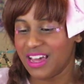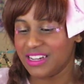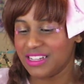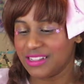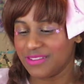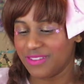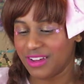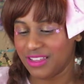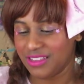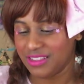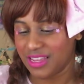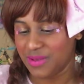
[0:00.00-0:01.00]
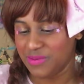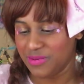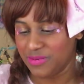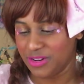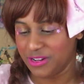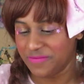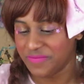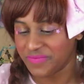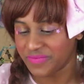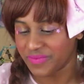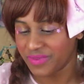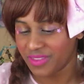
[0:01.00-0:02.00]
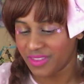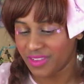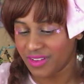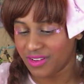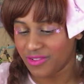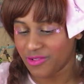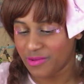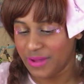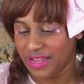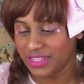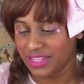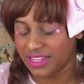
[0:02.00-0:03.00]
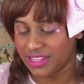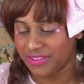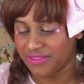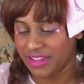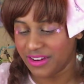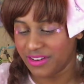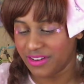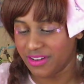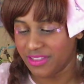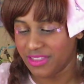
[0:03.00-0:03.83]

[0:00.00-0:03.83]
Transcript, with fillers: I justify this AP print. Romantic Love Letter,